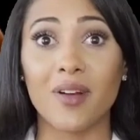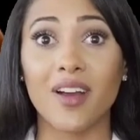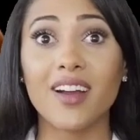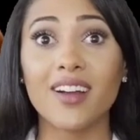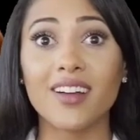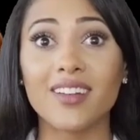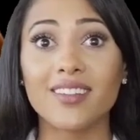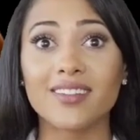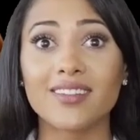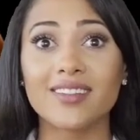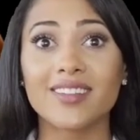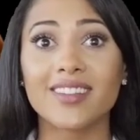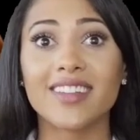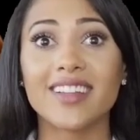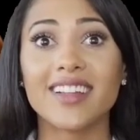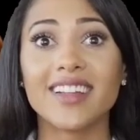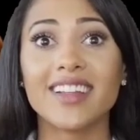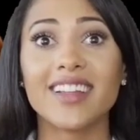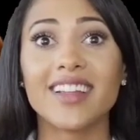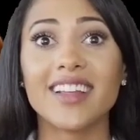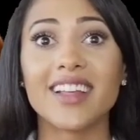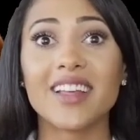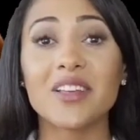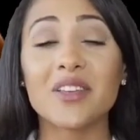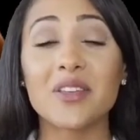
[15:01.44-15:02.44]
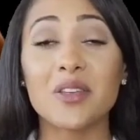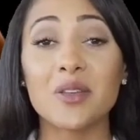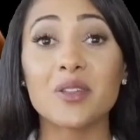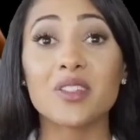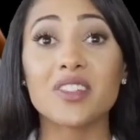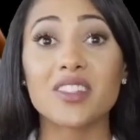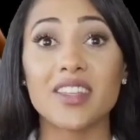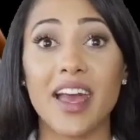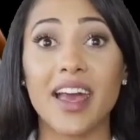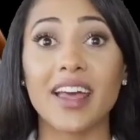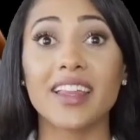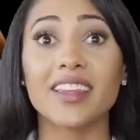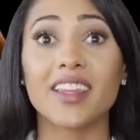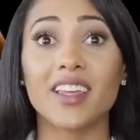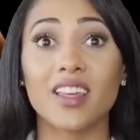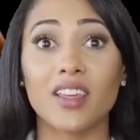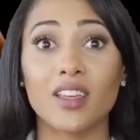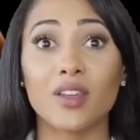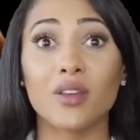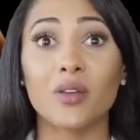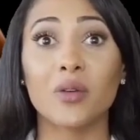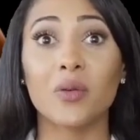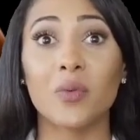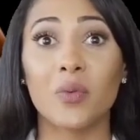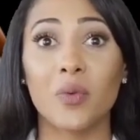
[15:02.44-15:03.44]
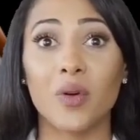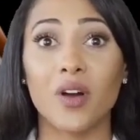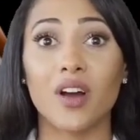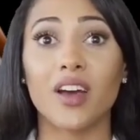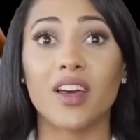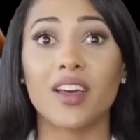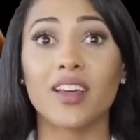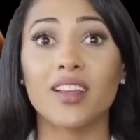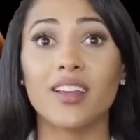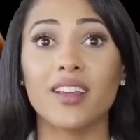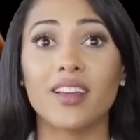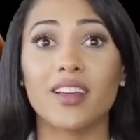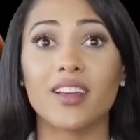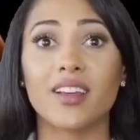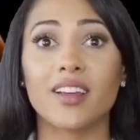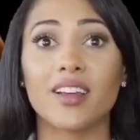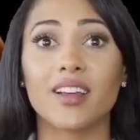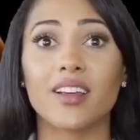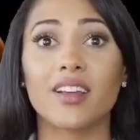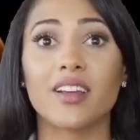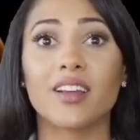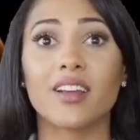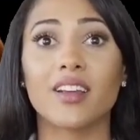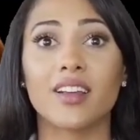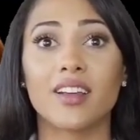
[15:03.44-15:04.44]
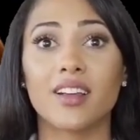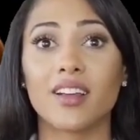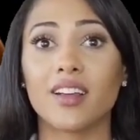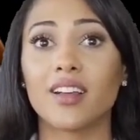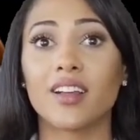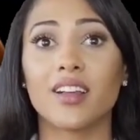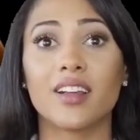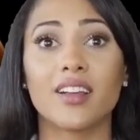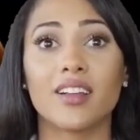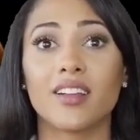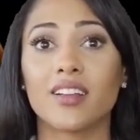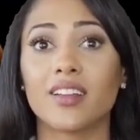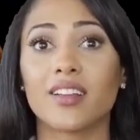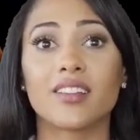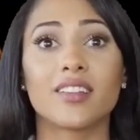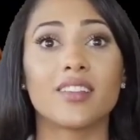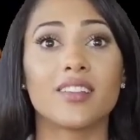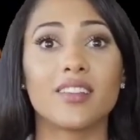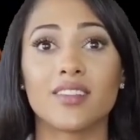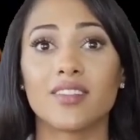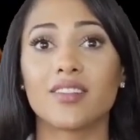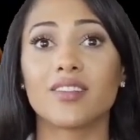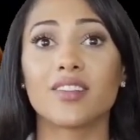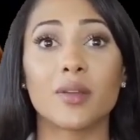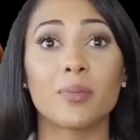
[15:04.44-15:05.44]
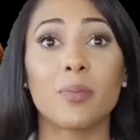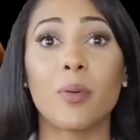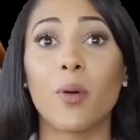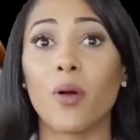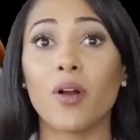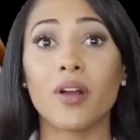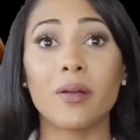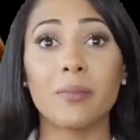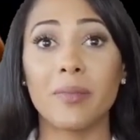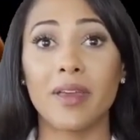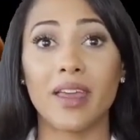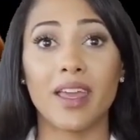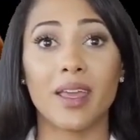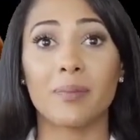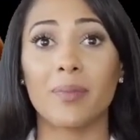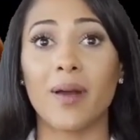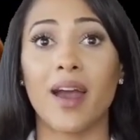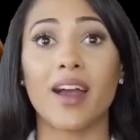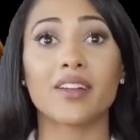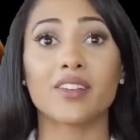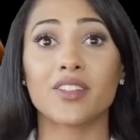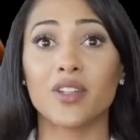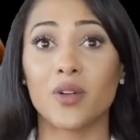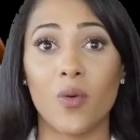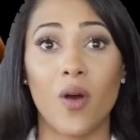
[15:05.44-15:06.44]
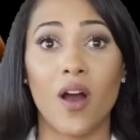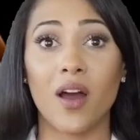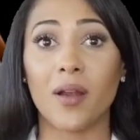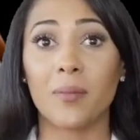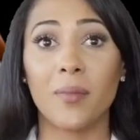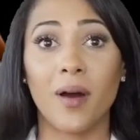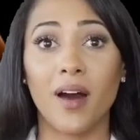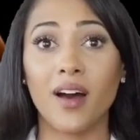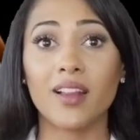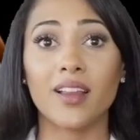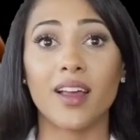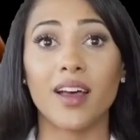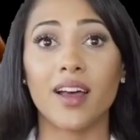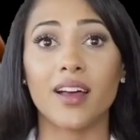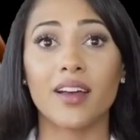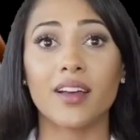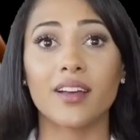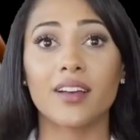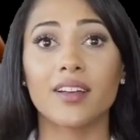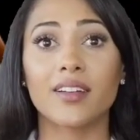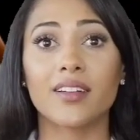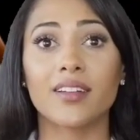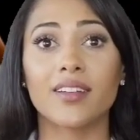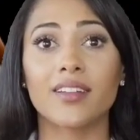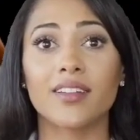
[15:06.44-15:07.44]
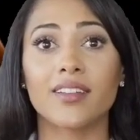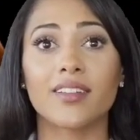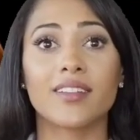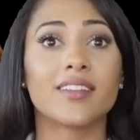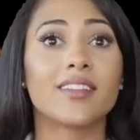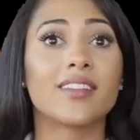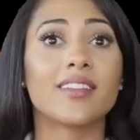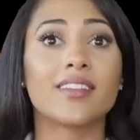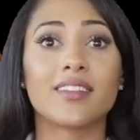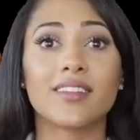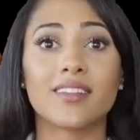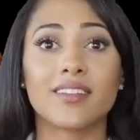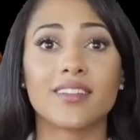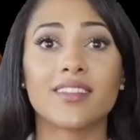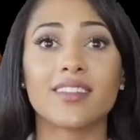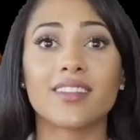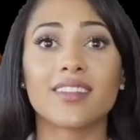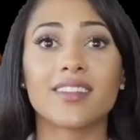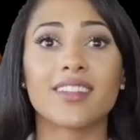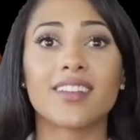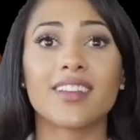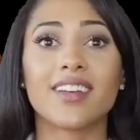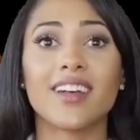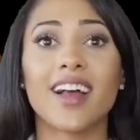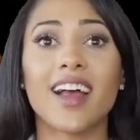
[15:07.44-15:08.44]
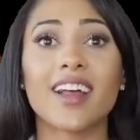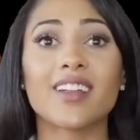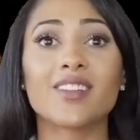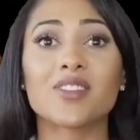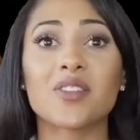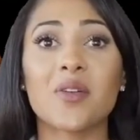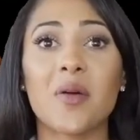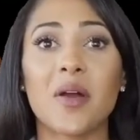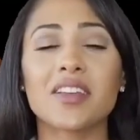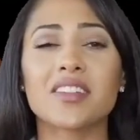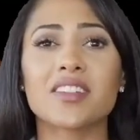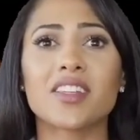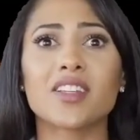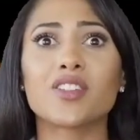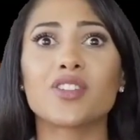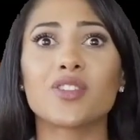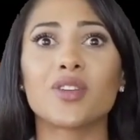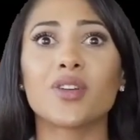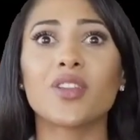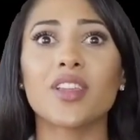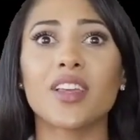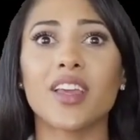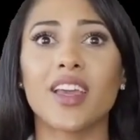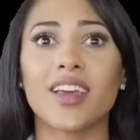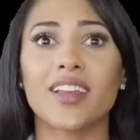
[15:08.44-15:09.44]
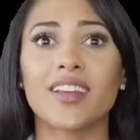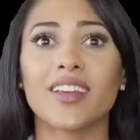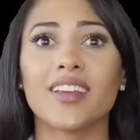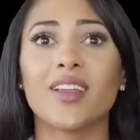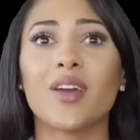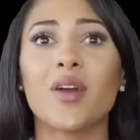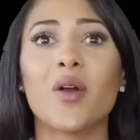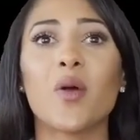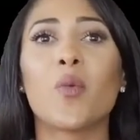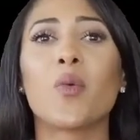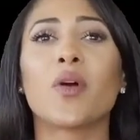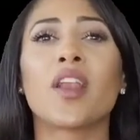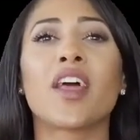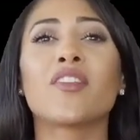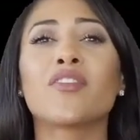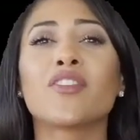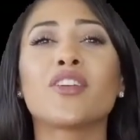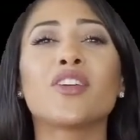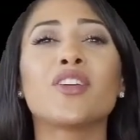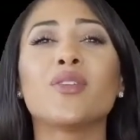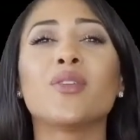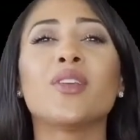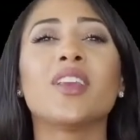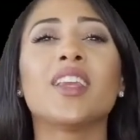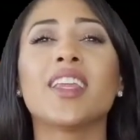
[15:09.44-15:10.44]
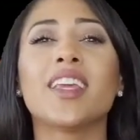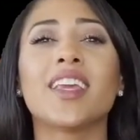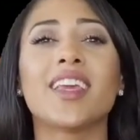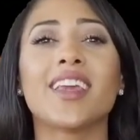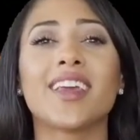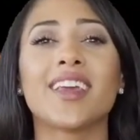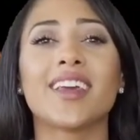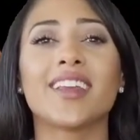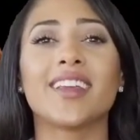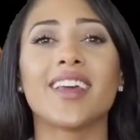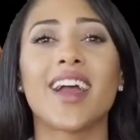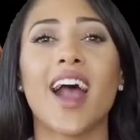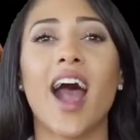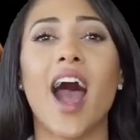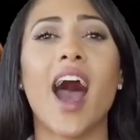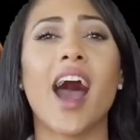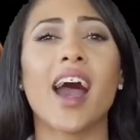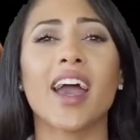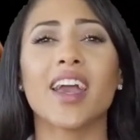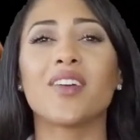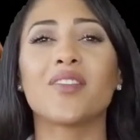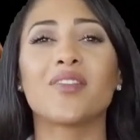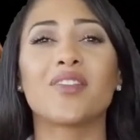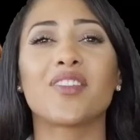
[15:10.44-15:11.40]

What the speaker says: This can be applied hot or cold, according to what your body can sustain. If you don't get the natural form, you can buy a powdered version and then add it to water.